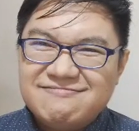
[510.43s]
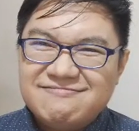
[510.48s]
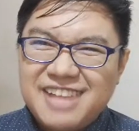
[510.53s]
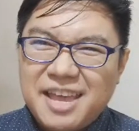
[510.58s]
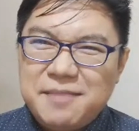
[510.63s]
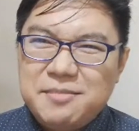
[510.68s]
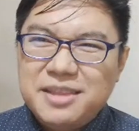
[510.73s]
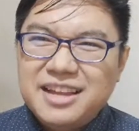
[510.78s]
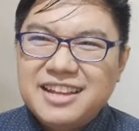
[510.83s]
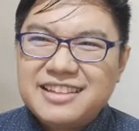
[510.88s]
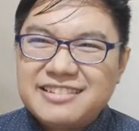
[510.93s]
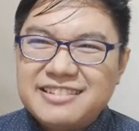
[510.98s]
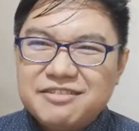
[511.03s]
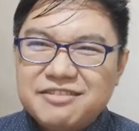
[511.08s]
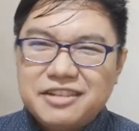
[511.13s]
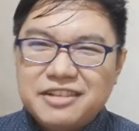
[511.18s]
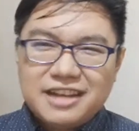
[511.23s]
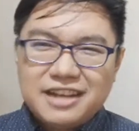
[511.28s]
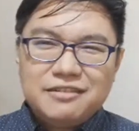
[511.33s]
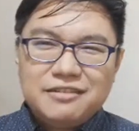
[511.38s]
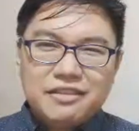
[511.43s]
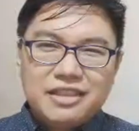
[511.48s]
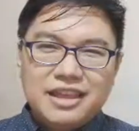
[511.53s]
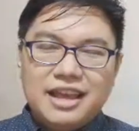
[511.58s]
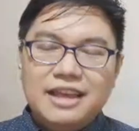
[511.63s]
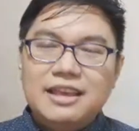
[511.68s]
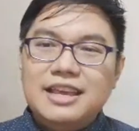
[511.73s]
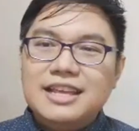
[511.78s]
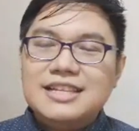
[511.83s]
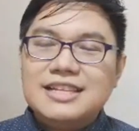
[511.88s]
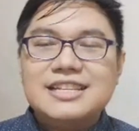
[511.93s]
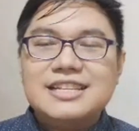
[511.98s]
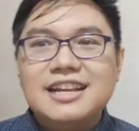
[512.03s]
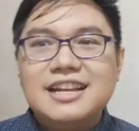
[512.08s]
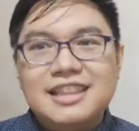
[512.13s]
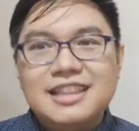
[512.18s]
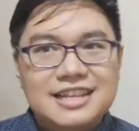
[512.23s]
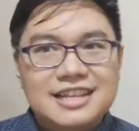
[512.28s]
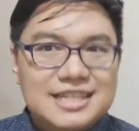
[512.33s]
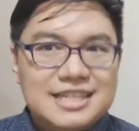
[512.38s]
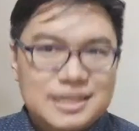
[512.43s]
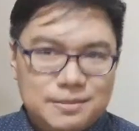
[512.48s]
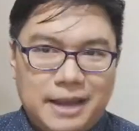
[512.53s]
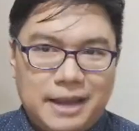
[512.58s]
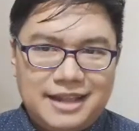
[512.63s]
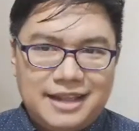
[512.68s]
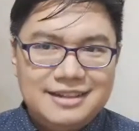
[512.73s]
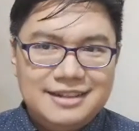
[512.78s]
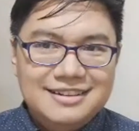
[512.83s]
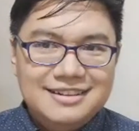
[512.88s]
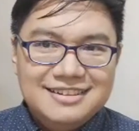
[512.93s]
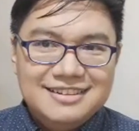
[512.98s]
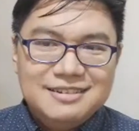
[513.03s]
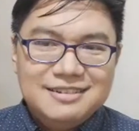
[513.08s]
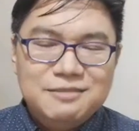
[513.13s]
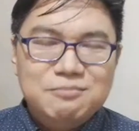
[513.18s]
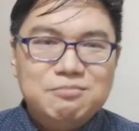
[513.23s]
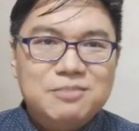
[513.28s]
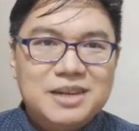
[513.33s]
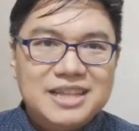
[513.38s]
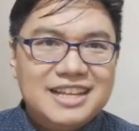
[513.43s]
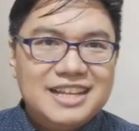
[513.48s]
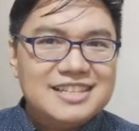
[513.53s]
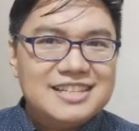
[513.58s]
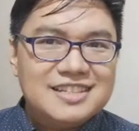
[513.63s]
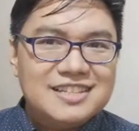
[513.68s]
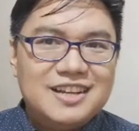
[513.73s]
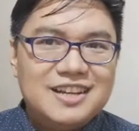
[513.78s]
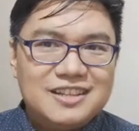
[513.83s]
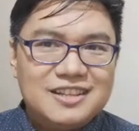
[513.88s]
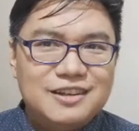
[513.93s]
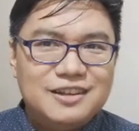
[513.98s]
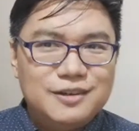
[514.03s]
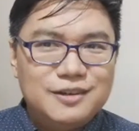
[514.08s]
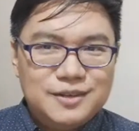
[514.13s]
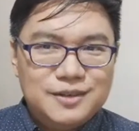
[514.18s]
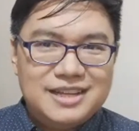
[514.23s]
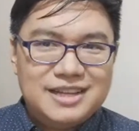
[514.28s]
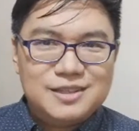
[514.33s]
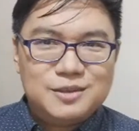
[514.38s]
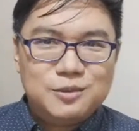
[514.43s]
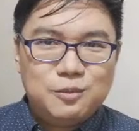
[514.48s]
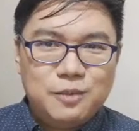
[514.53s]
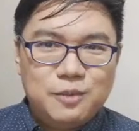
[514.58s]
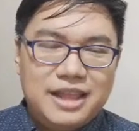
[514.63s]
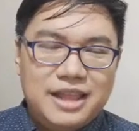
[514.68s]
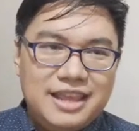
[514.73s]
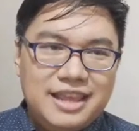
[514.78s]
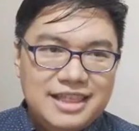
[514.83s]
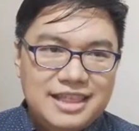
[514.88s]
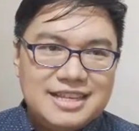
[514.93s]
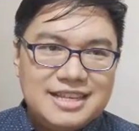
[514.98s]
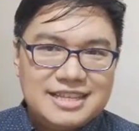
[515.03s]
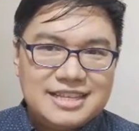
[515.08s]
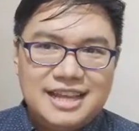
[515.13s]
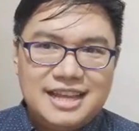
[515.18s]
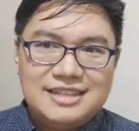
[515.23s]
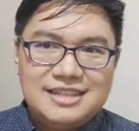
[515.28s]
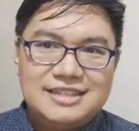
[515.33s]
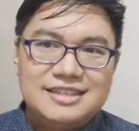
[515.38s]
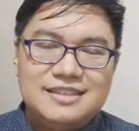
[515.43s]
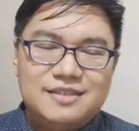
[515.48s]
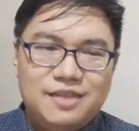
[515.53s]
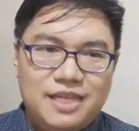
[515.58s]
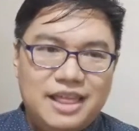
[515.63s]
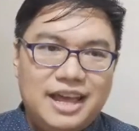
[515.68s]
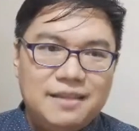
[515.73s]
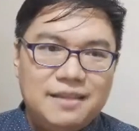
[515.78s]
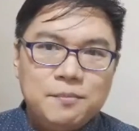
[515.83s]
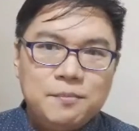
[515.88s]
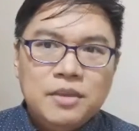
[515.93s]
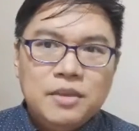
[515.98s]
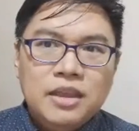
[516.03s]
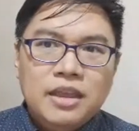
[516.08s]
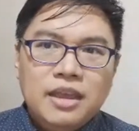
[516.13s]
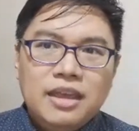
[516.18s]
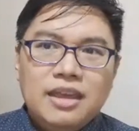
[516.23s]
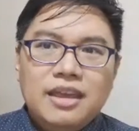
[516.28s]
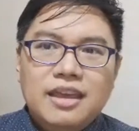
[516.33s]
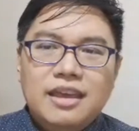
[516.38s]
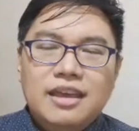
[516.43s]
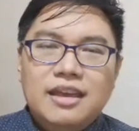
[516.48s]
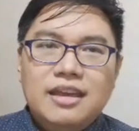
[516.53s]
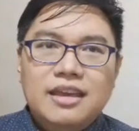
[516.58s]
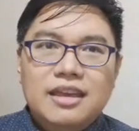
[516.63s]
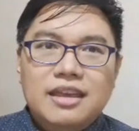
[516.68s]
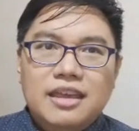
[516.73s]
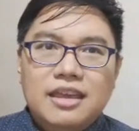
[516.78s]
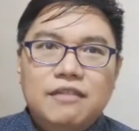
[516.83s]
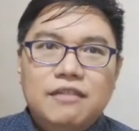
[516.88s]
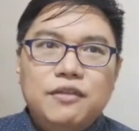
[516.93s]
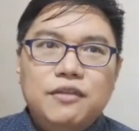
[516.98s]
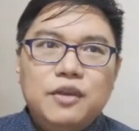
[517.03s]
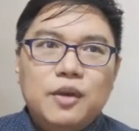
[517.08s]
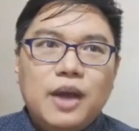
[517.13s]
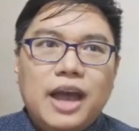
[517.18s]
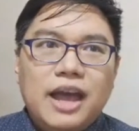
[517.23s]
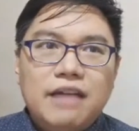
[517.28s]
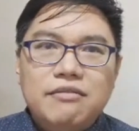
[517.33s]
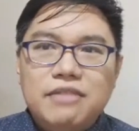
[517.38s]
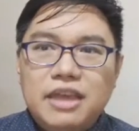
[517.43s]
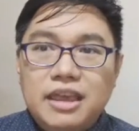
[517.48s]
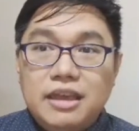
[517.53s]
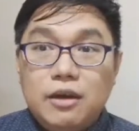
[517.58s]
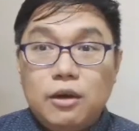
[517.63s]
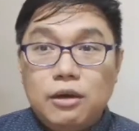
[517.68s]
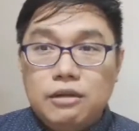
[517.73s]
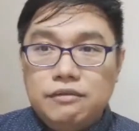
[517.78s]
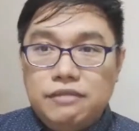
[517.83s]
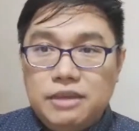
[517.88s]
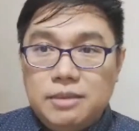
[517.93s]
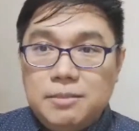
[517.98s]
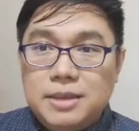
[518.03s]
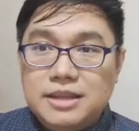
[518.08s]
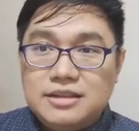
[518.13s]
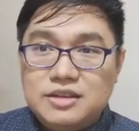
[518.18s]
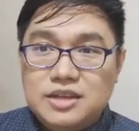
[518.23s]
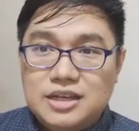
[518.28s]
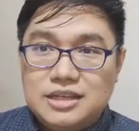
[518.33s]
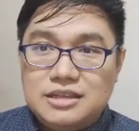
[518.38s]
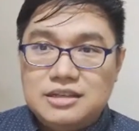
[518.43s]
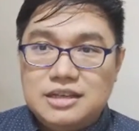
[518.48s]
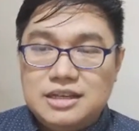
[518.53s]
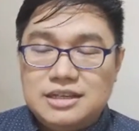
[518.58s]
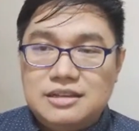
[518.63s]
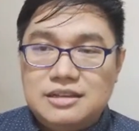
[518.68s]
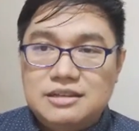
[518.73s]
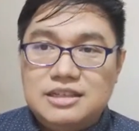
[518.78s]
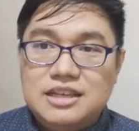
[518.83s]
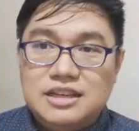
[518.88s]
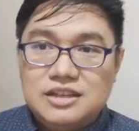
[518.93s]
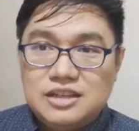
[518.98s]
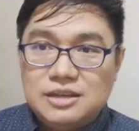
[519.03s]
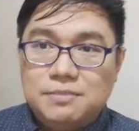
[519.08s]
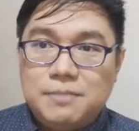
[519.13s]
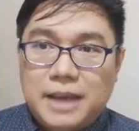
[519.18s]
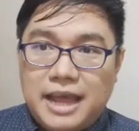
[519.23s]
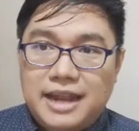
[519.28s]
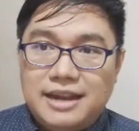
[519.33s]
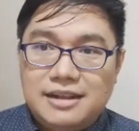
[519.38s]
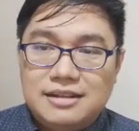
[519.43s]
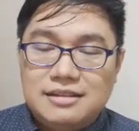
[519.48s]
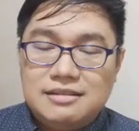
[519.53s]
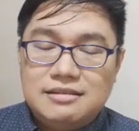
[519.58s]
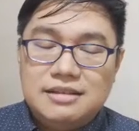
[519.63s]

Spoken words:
I'm not fan of, it's not that it's bad, but it's not good as well, in the sense that if you have a all female judging panel,